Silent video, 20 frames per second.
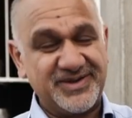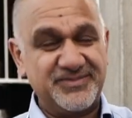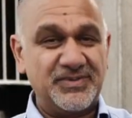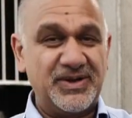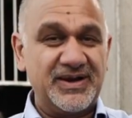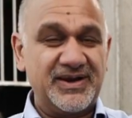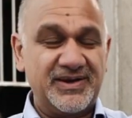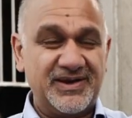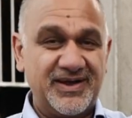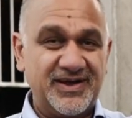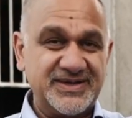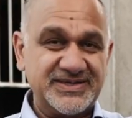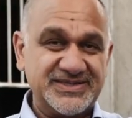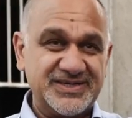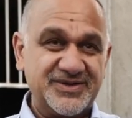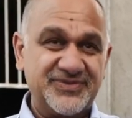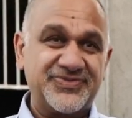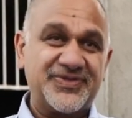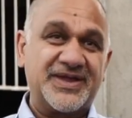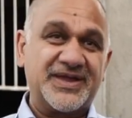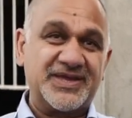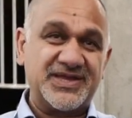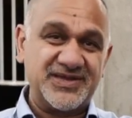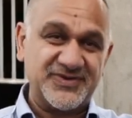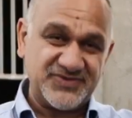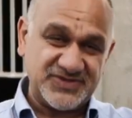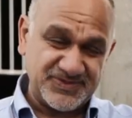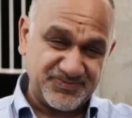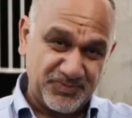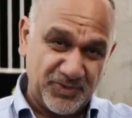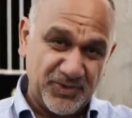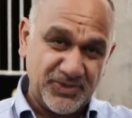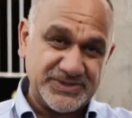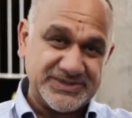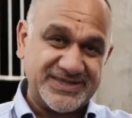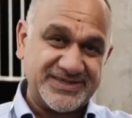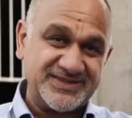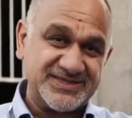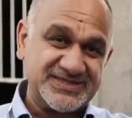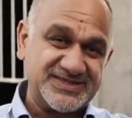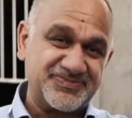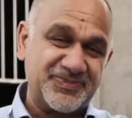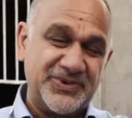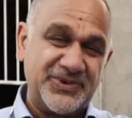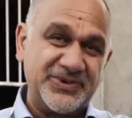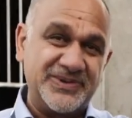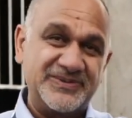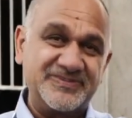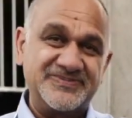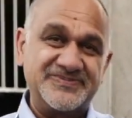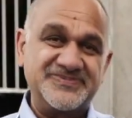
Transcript: Omologato. Thank you for supporting the sport.